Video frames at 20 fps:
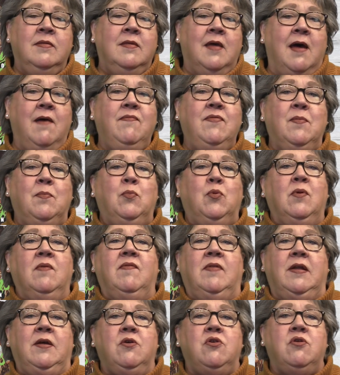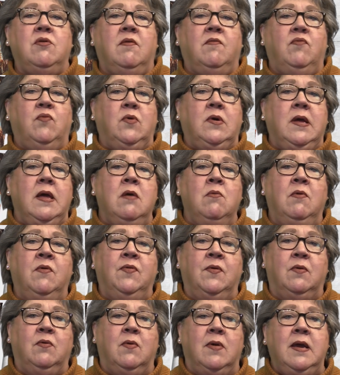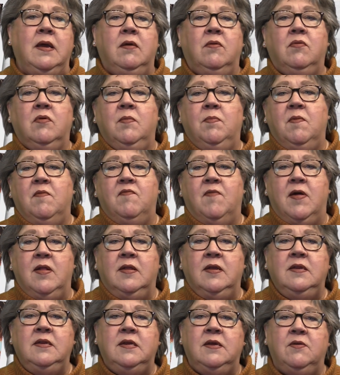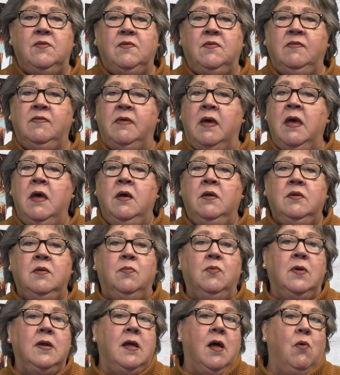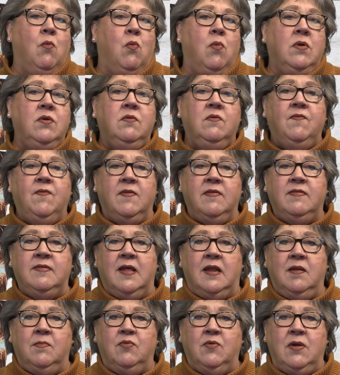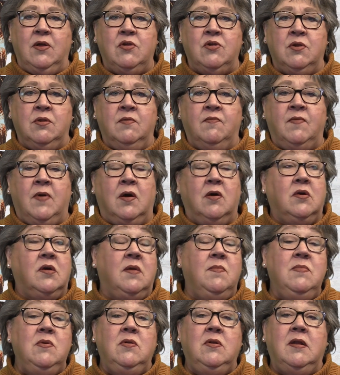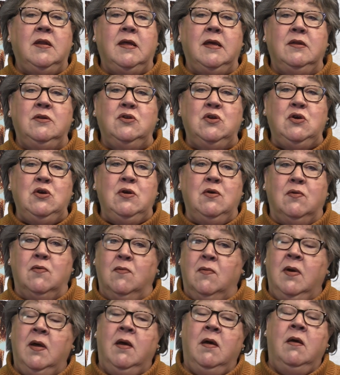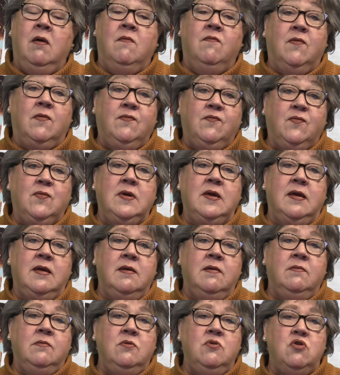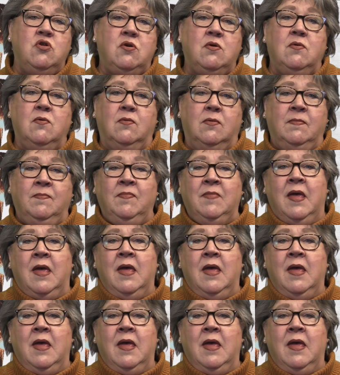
I have the privilege of working with a great group of volunteers to bring a wonderful celebration of our community to you for free in June.